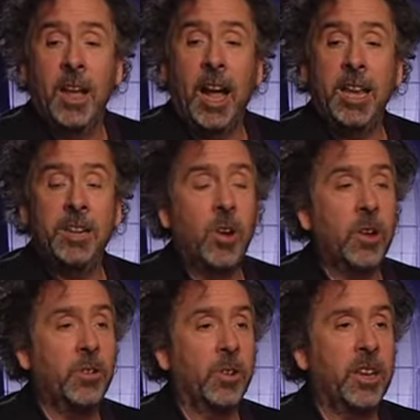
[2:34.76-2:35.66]
I hadn't
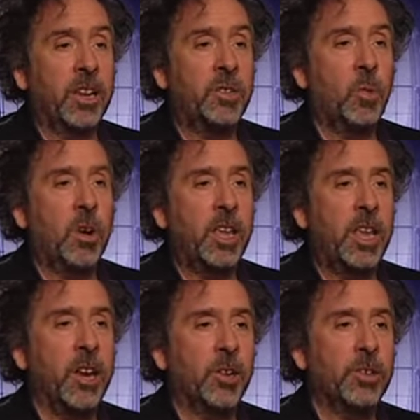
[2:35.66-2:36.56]
talked to her like in twenty
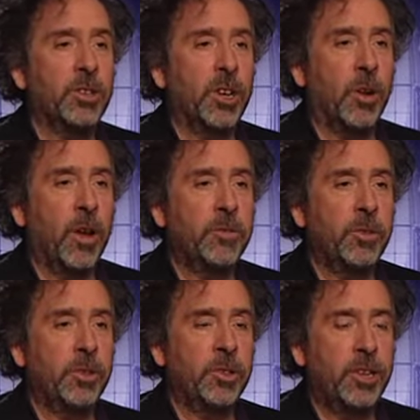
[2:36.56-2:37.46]
years, you know,
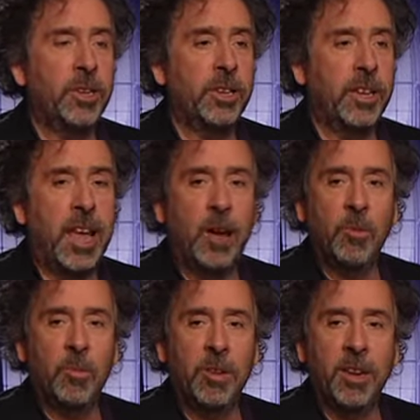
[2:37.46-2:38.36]
after she did
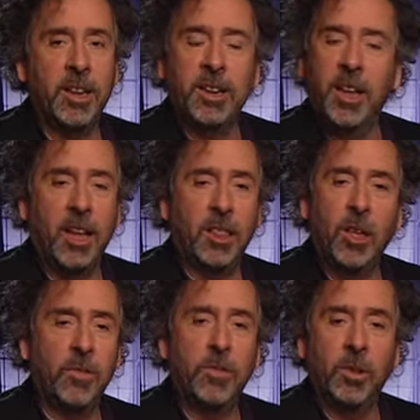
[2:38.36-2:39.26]
Catwoman, and I
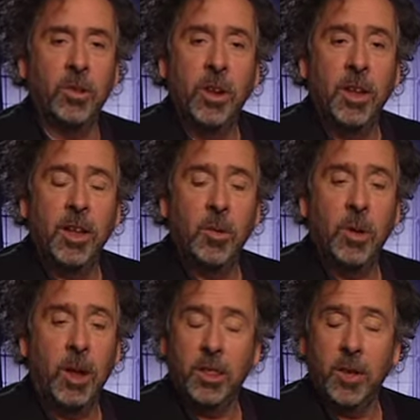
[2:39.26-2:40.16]
loved her.
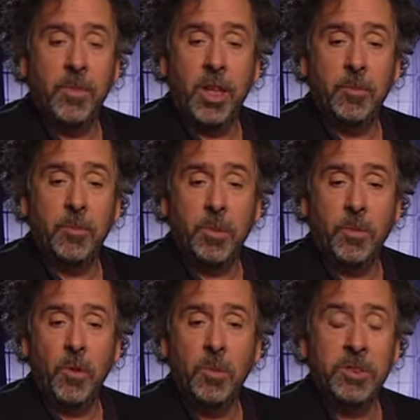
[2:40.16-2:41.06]
I loved that
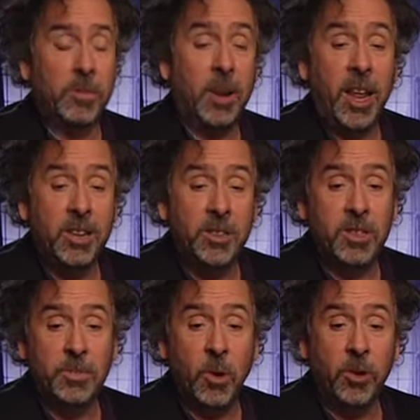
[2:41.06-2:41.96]
performance, but I hadn't
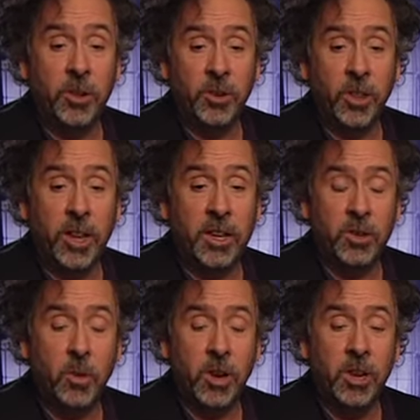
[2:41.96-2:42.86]
spoken to her like in
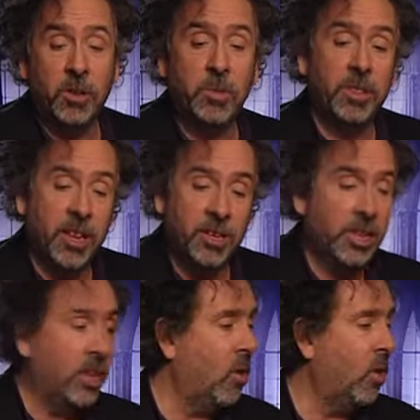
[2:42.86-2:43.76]
twenty years, but then
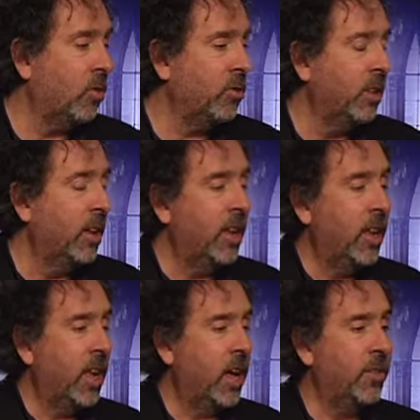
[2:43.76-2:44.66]
she called
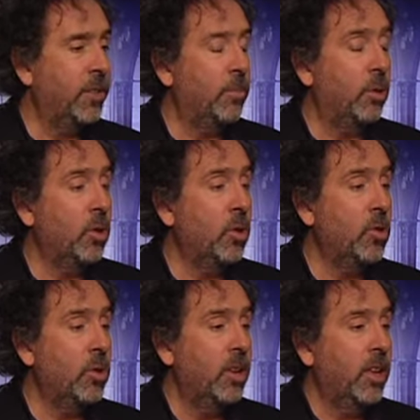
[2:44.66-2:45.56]
out of the
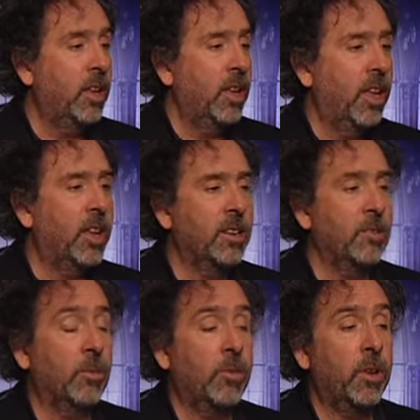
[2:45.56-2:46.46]
blue and
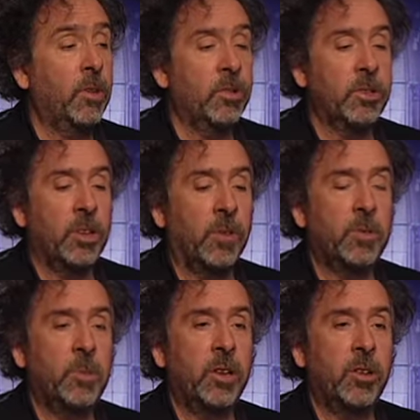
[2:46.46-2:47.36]
revealed herself
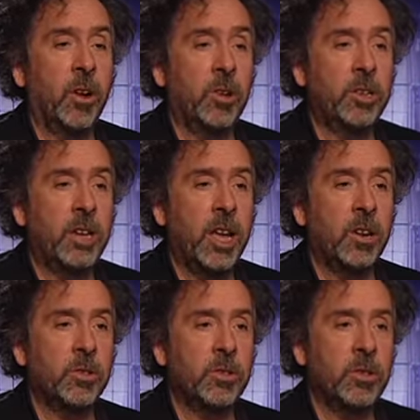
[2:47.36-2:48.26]
to be a Dark
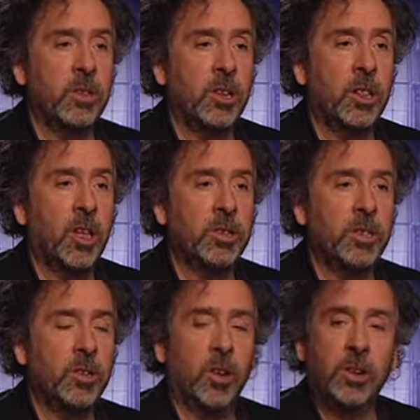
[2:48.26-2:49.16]
Shadows,
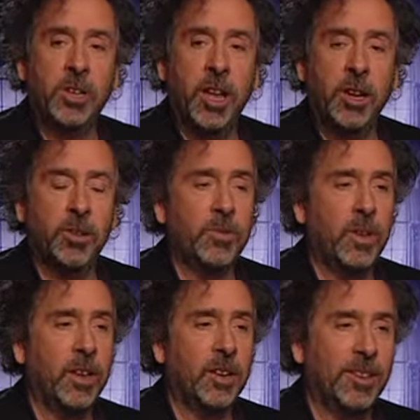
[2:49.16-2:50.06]
closet Dark Shadows
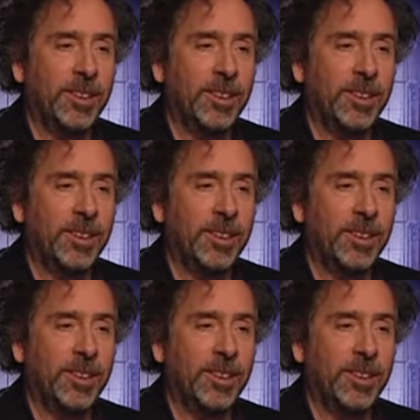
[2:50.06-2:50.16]
fan.